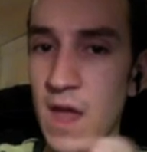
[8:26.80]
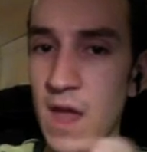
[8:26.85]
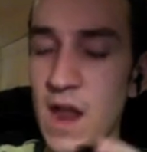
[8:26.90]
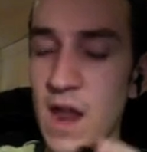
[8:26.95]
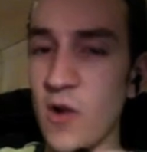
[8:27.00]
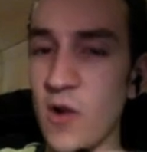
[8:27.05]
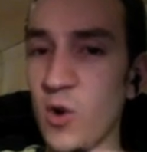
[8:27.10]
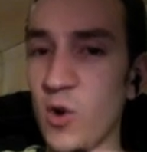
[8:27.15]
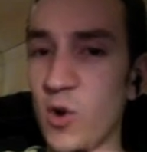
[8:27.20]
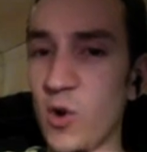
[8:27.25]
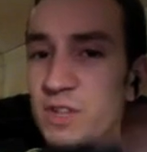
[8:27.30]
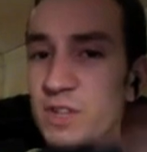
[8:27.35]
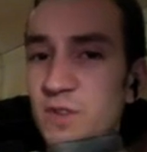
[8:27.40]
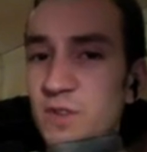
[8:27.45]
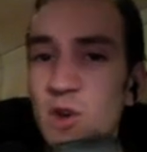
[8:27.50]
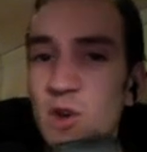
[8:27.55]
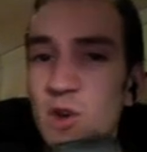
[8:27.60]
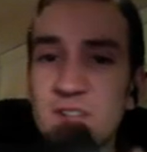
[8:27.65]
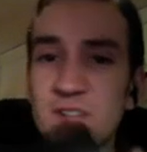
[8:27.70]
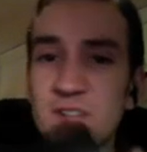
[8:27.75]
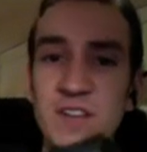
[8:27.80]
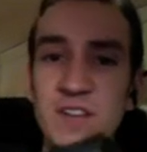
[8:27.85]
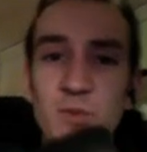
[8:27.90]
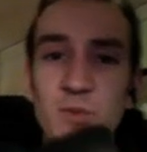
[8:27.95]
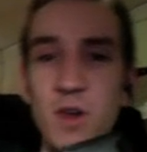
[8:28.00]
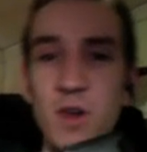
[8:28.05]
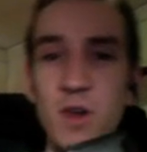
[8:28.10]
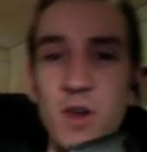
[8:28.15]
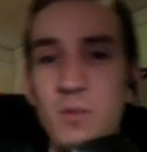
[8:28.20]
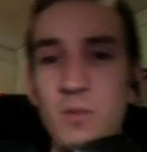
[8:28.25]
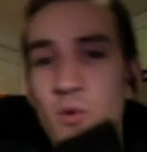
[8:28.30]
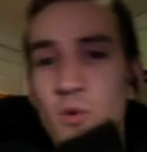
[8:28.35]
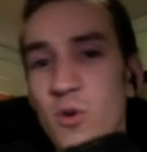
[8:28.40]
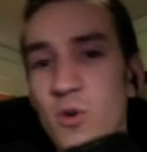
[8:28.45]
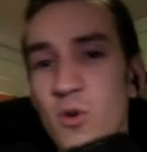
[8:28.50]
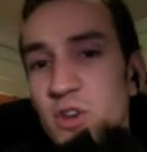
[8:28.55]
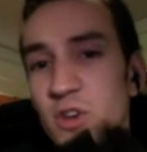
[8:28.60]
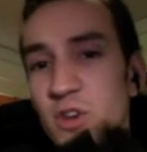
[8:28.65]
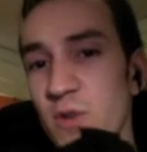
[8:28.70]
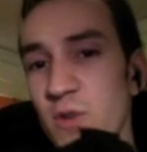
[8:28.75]
Now, of course, if you don't take the breeding
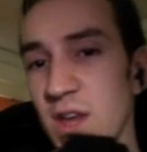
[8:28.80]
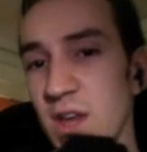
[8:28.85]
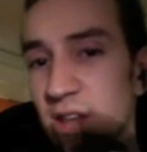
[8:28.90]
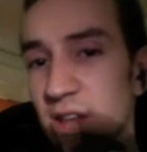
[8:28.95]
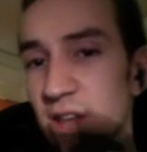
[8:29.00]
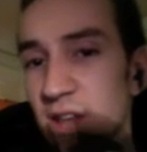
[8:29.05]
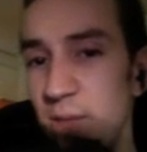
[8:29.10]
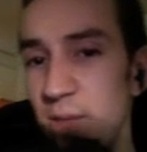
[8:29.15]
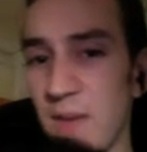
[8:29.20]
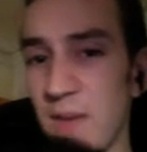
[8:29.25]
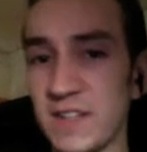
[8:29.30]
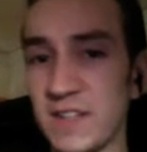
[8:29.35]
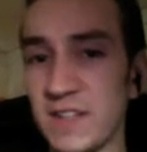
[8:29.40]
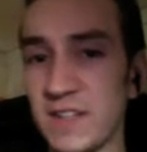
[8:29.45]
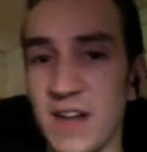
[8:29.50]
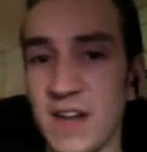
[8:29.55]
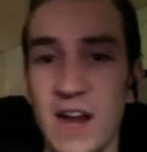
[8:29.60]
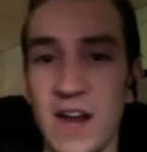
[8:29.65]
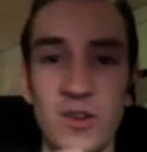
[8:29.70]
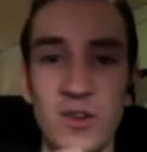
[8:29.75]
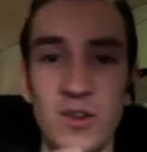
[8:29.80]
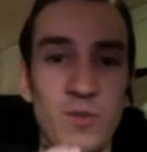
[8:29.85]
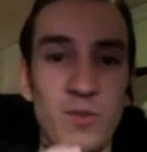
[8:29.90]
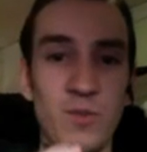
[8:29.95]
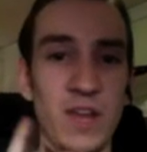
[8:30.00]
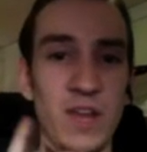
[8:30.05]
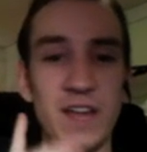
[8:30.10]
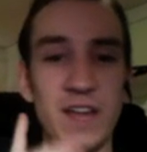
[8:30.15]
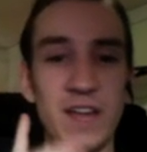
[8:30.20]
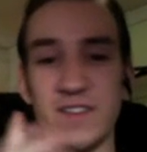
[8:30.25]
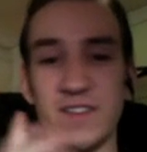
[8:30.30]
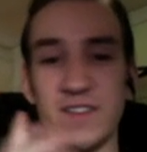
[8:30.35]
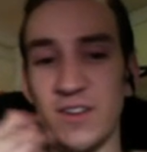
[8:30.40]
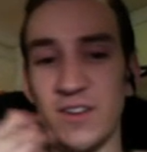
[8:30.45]
pool and you hit like Basic Island or Plains,